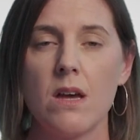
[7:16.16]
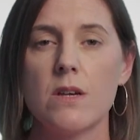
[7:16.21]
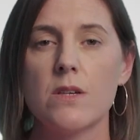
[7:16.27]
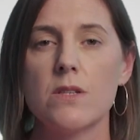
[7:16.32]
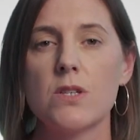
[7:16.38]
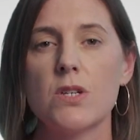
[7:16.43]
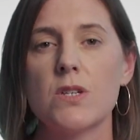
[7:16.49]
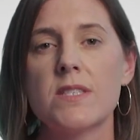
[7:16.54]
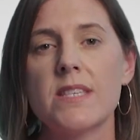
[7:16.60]

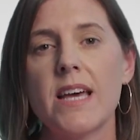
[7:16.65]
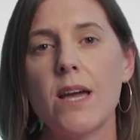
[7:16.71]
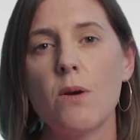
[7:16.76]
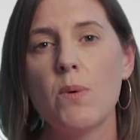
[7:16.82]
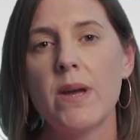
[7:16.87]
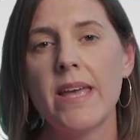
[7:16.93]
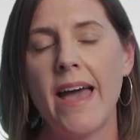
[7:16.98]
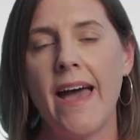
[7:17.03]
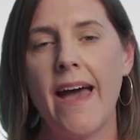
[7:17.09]
So say
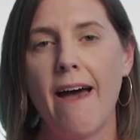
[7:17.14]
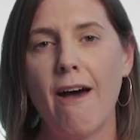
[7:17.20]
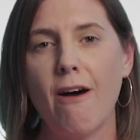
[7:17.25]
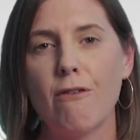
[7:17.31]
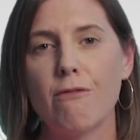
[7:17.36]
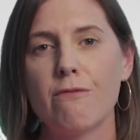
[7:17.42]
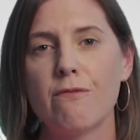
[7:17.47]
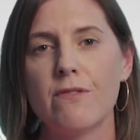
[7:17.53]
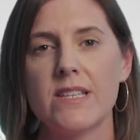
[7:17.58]
we
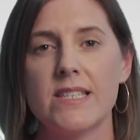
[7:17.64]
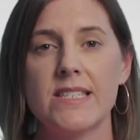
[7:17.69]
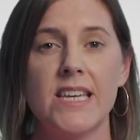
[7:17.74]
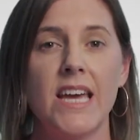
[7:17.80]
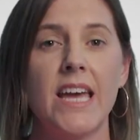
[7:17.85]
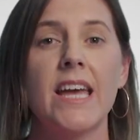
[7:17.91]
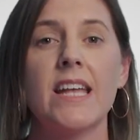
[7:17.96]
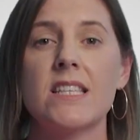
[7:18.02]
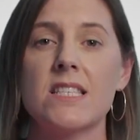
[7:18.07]
have
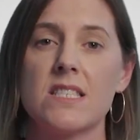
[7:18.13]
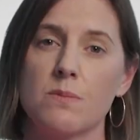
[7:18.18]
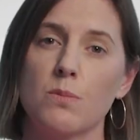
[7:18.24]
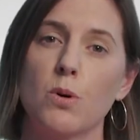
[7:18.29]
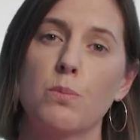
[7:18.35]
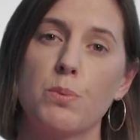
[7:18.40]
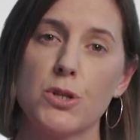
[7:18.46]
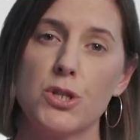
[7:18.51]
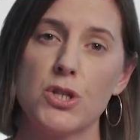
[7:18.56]
10
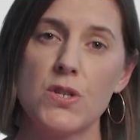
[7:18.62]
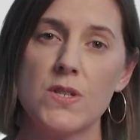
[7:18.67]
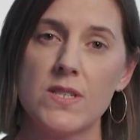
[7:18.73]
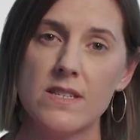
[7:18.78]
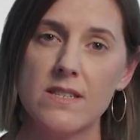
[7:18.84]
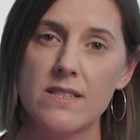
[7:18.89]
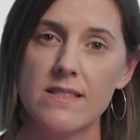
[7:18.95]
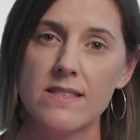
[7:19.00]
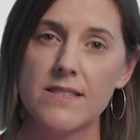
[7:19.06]
small
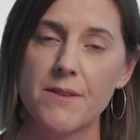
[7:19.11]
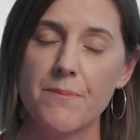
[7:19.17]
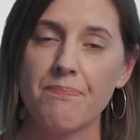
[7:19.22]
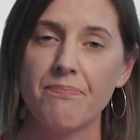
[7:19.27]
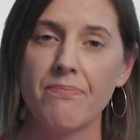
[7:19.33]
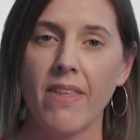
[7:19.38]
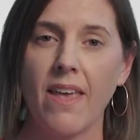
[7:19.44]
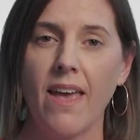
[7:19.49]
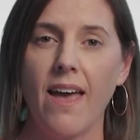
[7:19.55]
producers,
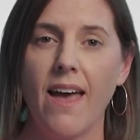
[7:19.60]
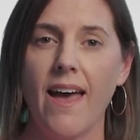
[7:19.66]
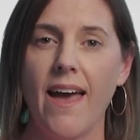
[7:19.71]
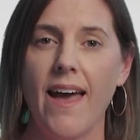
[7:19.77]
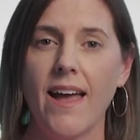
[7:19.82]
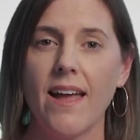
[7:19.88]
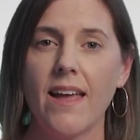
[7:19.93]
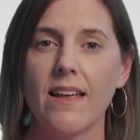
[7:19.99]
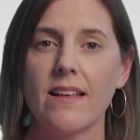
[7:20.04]

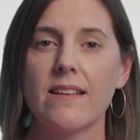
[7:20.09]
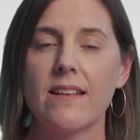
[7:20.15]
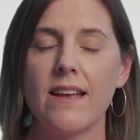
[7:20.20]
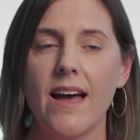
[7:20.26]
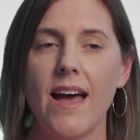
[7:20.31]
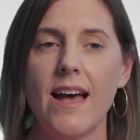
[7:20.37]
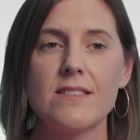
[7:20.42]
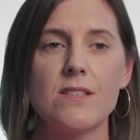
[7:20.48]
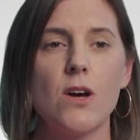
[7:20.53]
and
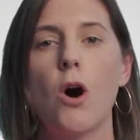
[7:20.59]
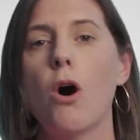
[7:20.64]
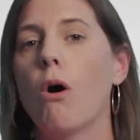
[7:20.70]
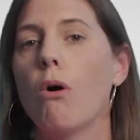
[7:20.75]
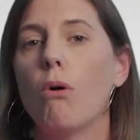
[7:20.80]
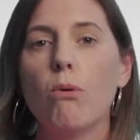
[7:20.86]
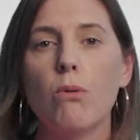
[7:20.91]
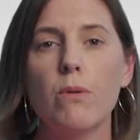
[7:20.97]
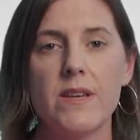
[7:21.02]
as a
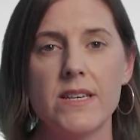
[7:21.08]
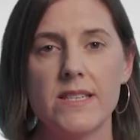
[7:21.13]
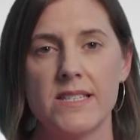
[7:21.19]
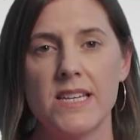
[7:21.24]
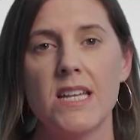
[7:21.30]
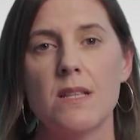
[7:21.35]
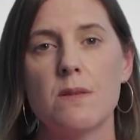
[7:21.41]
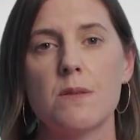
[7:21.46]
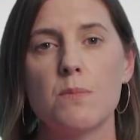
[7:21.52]
whole, these
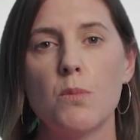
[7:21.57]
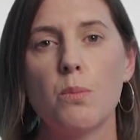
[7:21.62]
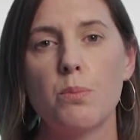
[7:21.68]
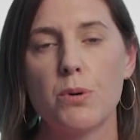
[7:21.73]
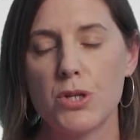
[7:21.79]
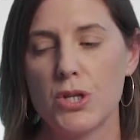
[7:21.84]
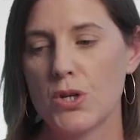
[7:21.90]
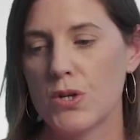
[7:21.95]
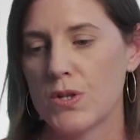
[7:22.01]
10 small
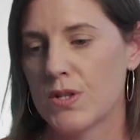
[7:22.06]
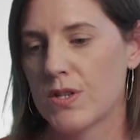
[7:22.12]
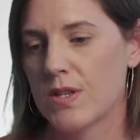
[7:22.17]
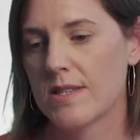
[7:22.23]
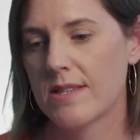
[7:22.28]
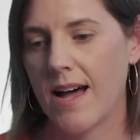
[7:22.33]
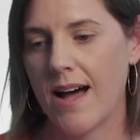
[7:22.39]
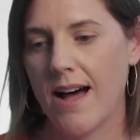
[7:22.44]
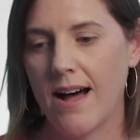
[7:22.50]

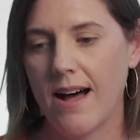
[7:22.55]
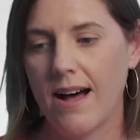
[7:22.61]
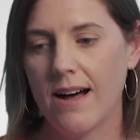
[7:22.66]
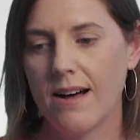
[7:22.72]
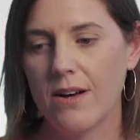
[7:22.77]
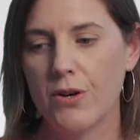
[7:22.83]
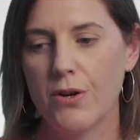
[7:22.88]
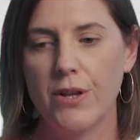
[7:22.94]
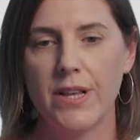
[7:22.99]
producers
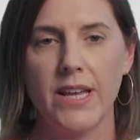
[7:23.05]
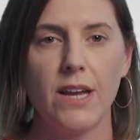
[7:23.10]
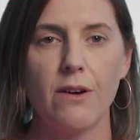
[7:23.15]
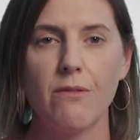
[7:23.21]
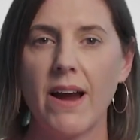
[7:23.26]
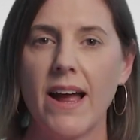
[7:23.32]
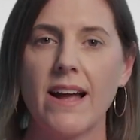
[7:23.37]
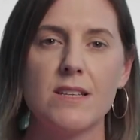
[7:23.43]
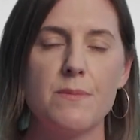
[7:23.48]
are earning
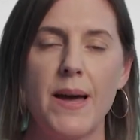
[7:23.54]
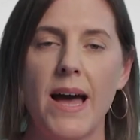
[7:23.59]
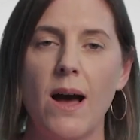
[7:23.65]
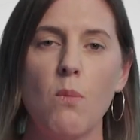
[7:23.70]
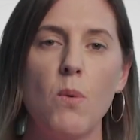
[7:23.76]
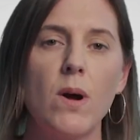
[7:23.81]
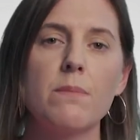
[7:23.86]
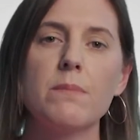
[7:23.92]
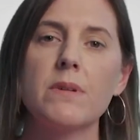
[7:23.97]
around
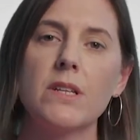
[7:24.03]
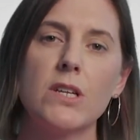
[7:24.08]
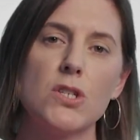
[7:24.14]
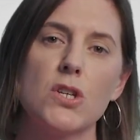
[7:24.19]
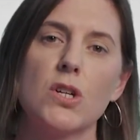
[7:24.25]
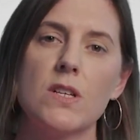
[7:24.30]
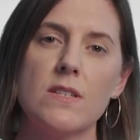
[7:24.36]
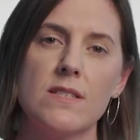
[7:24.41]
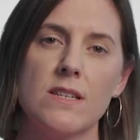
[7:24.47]
about $1 million
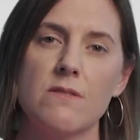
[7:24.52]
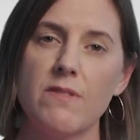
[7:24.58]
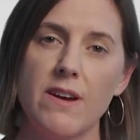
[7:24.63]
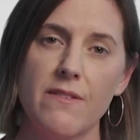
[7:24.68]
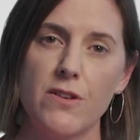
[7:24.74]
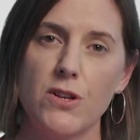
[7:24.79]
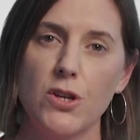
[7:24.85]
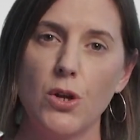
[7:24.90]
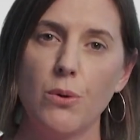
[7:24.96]
in
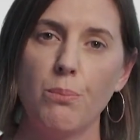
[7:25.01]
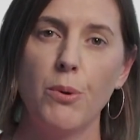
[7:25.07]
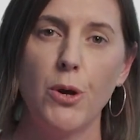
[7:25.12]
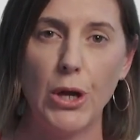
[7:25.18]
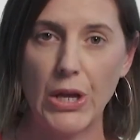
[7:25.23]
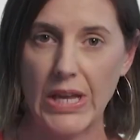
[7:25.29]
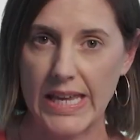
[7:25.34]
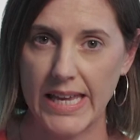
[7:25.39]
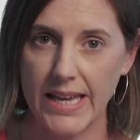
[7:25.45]
revenue per
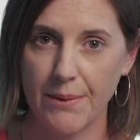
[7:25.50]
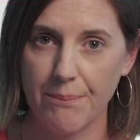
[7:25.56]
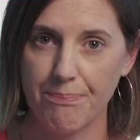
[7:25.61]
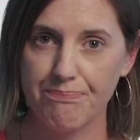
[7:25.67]
year.